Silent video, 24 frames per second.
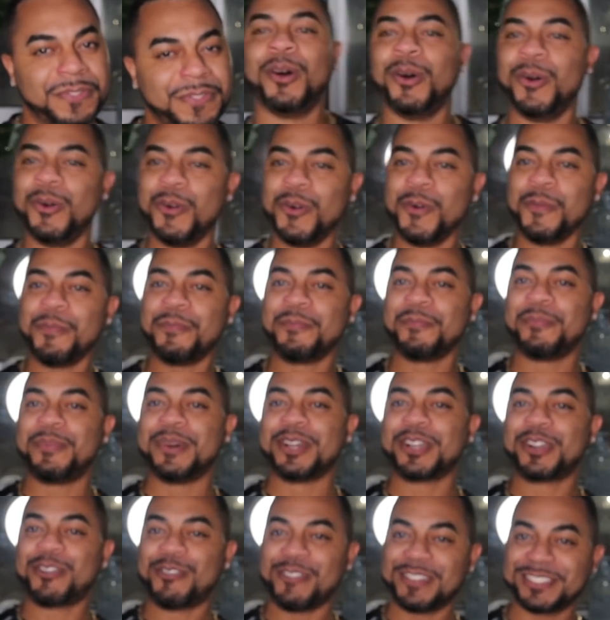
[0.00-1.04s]
Oh,
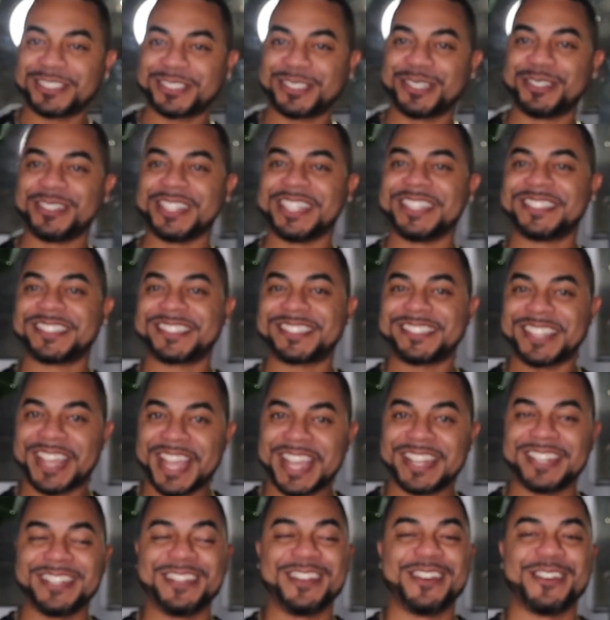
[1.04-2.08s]
but Crystal is
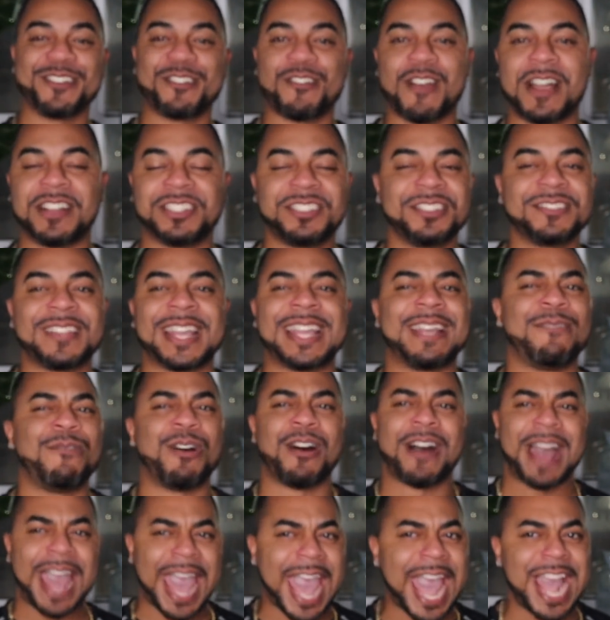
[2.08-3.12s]
standing her ground. She's like,
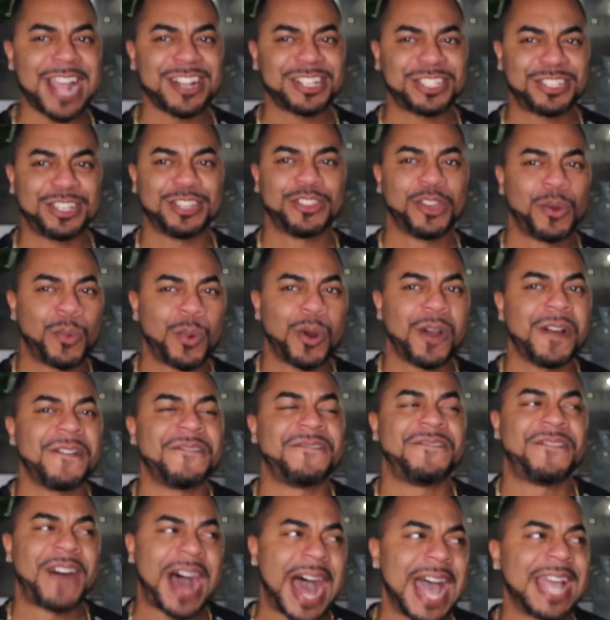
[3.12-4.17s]
well, actually, the word
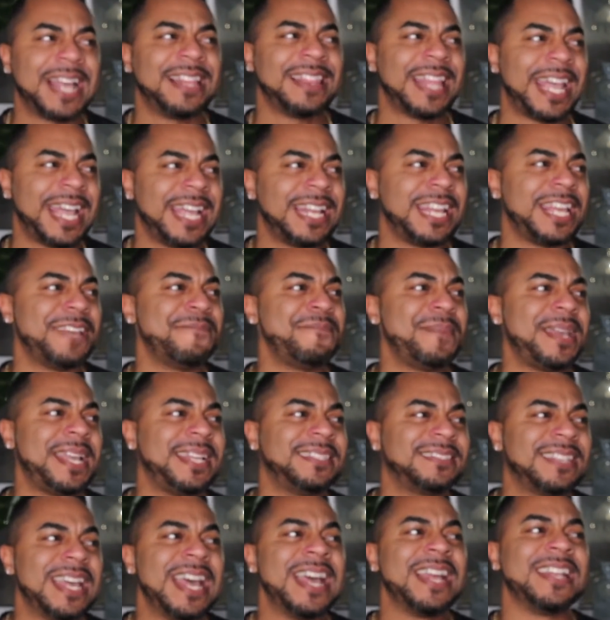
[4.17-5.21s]
violate, it
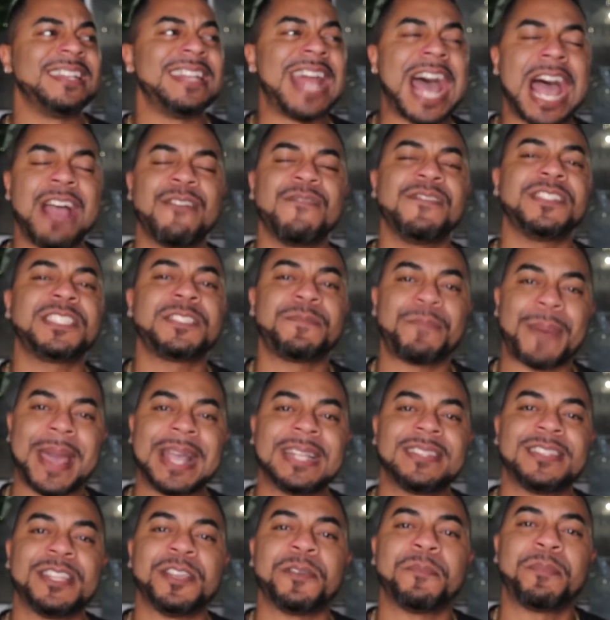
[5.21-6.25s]
means not
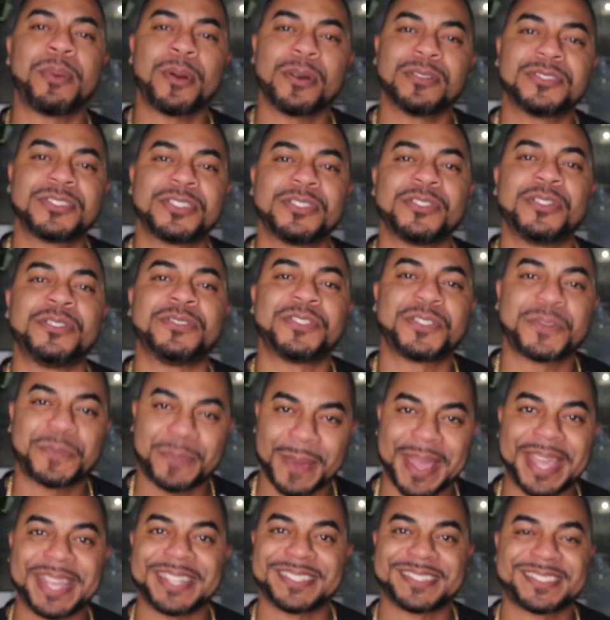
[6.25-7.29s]
respecting personal
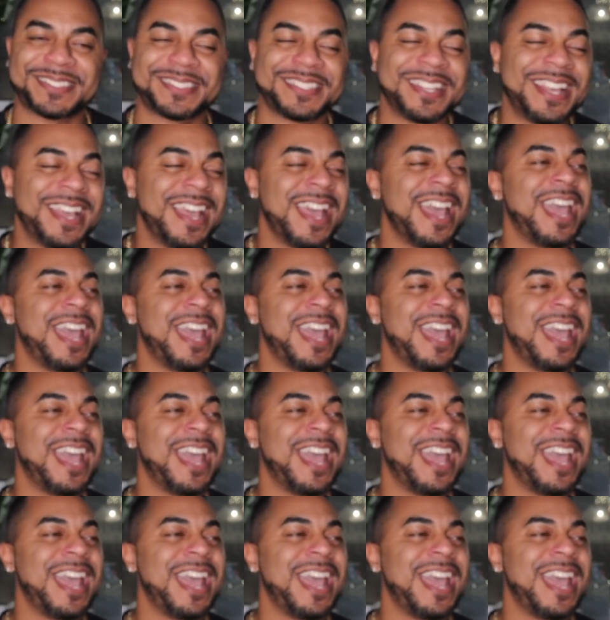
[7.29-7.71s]
space.